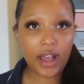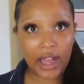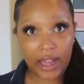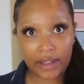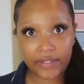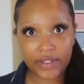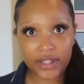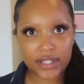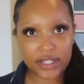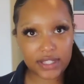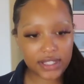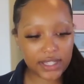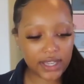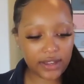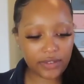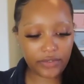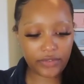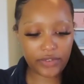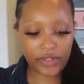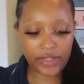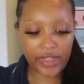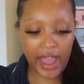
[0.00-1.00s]

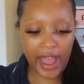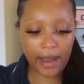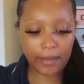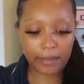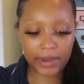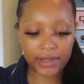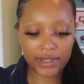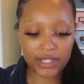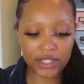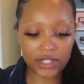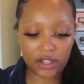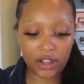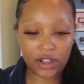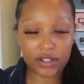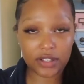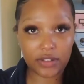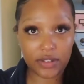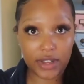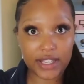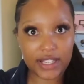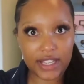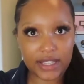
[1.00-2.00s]
obviously for that, but this
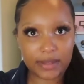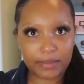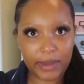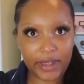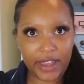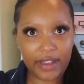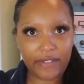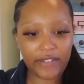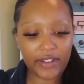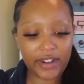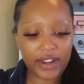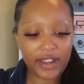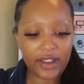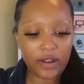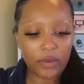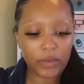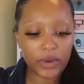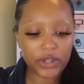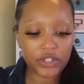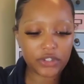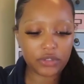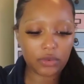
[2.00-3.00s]
also has SPF in
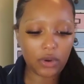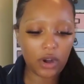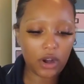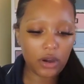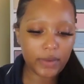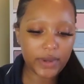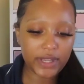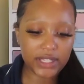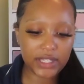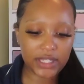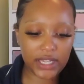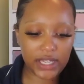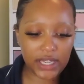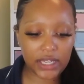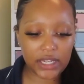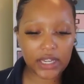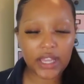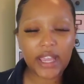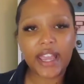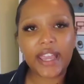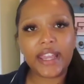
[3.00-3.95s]
it, which you always need.